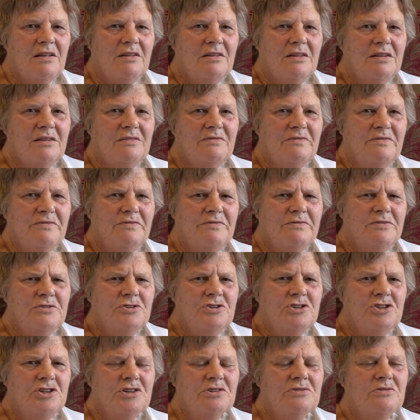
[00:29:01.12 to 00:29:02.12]
and for
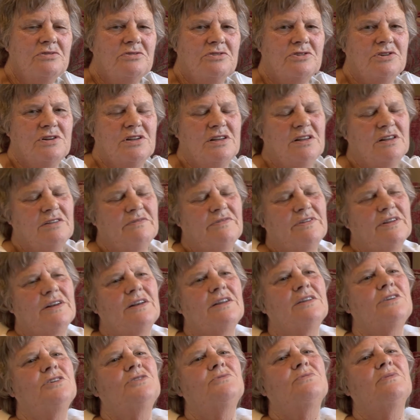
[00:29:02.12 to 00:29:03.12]
children in the
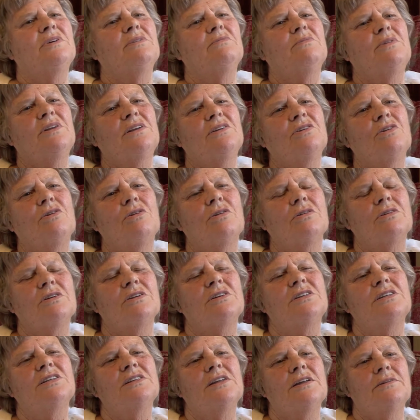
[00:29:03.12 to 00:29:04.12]
village, we'd
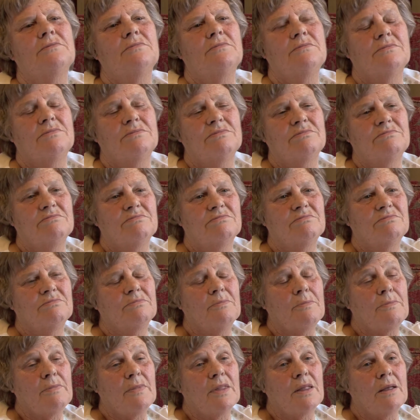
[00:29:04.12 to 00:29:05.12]
got
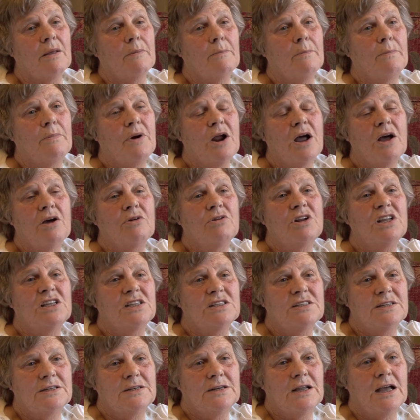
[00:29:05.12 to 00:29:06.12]

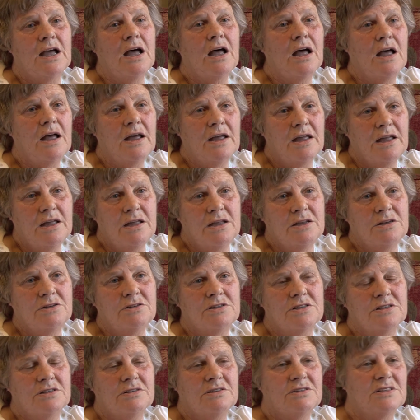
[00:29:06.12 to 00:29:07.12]
brownies and
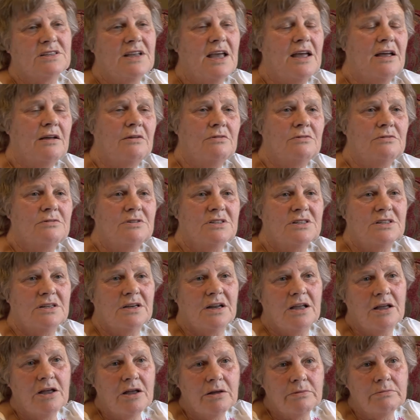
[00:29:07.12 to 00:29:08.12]
guides and scouts
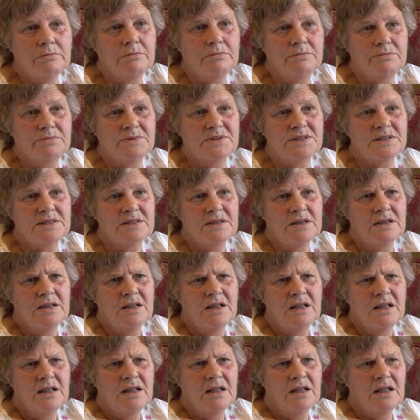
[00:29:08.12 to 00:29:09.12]
and cubs,
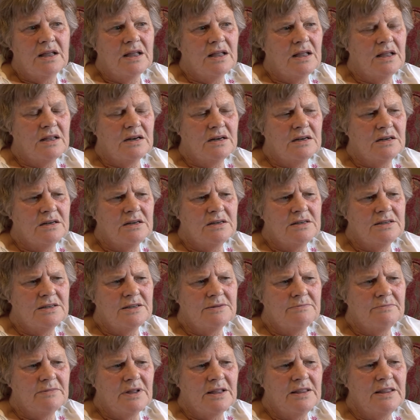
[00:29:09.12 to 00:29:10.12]
and
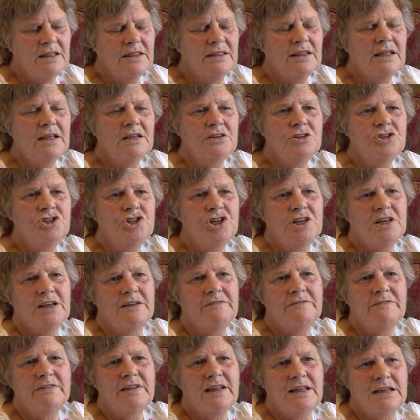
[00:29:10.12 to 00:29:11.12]
I think they had
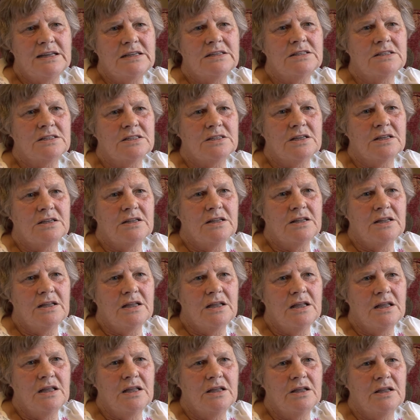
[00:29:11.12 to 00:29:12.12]
GFS at
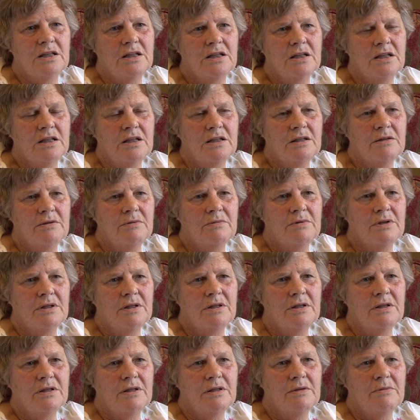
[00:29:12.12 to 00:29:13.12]
the
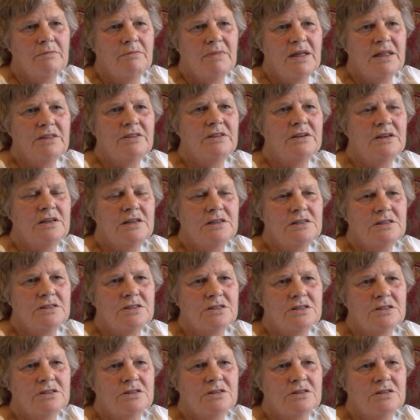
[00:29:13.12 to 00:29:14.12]

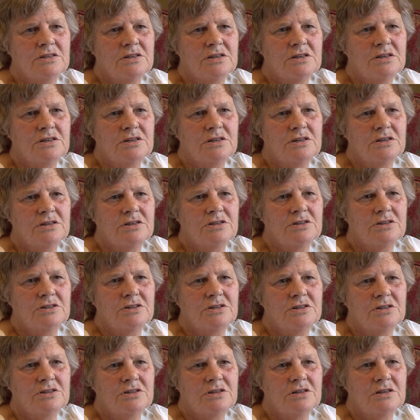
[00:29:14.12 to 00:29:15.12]
Methodist
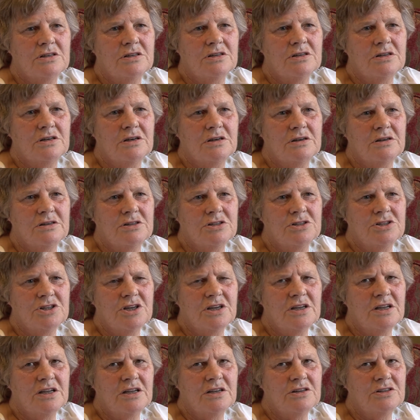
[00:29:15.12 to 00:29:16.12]

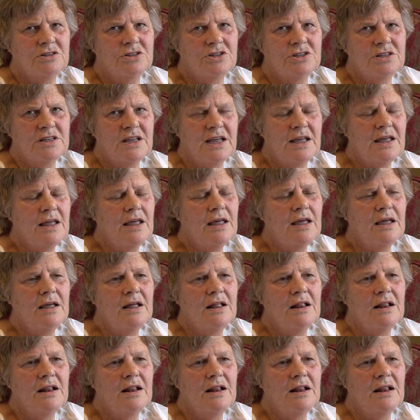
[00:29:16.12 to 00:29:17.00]
church there.